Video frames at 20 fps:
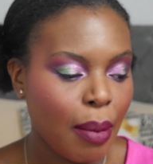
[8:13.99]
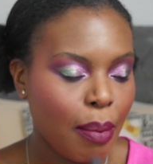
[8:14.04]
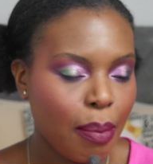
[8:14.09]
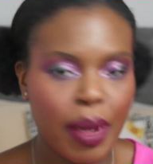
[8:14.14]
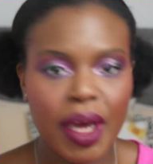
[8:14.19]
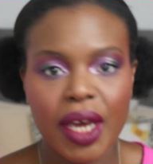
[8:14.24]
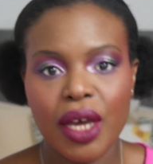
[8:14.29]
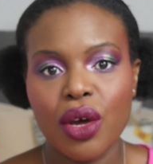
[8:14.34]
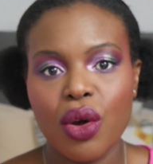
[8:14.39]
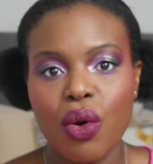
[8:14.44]

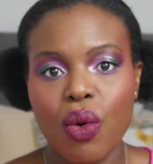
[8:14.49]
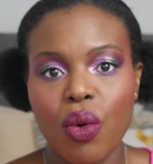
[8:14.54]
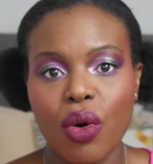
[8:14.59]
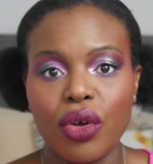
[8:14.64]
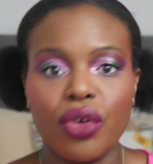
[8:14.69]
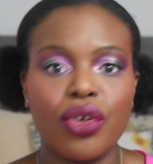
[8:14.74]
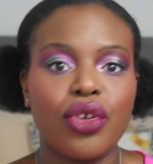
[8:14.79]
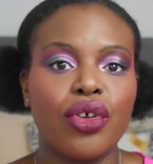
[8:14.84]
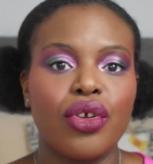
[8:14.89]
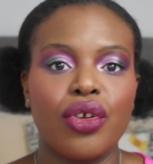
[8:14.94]
pick a
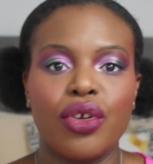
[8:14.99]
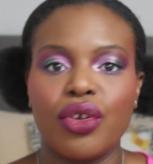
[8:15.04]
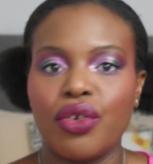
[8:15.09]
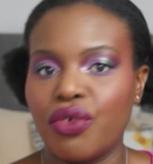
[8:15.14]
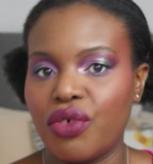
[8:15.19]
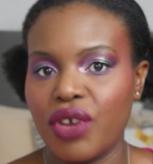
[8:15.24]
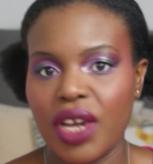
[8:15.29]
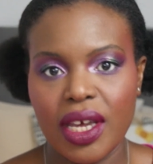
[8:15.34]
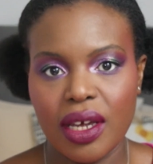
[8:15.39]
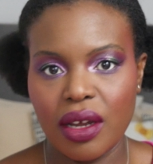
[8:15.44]
quad,
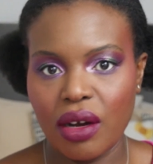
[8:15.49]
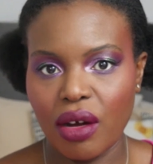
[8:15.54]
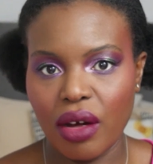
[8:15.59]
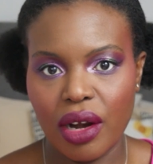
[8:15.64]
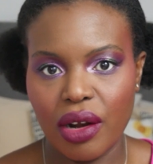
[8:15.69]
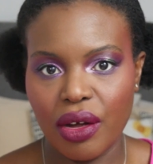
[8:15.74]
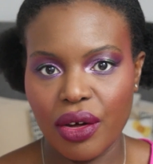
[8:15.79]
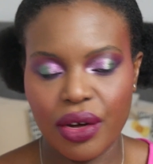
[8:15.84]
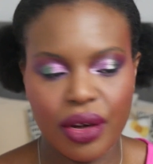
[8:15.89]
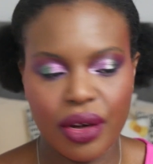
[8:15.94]
create an eye
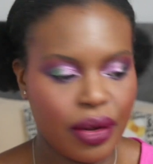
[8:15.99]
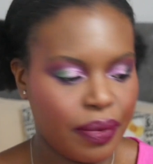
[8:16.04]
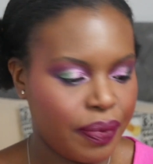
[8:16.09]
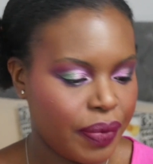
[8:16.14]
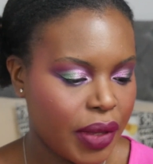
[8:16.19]
look.